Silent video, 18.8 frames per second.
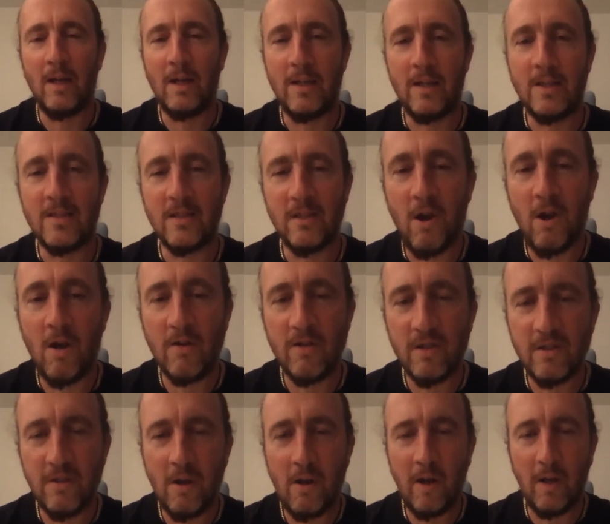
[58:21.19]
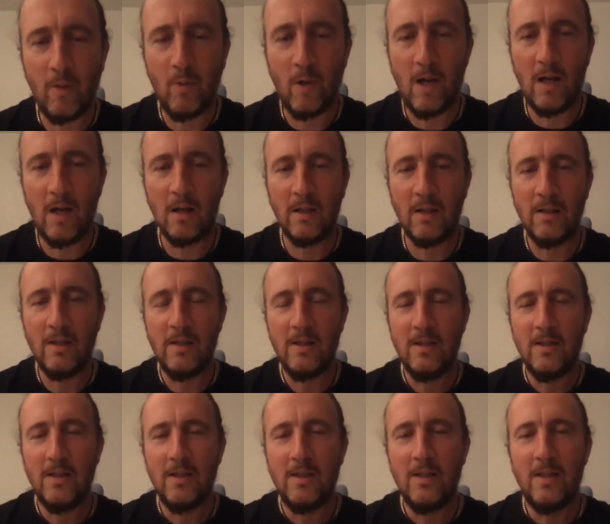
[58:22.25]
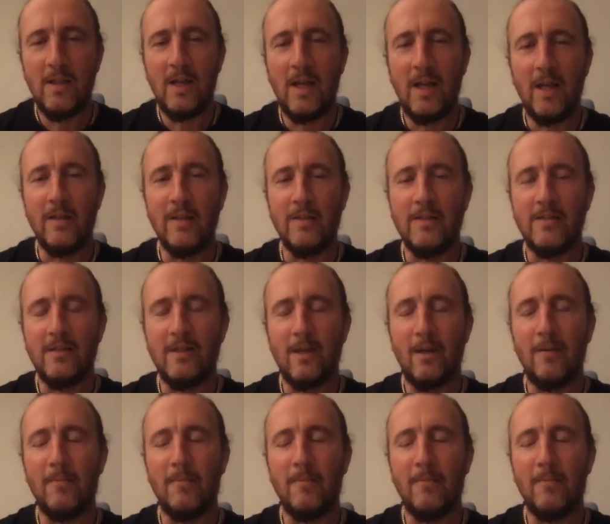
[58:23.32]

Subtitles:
and there's an art to dying well, and a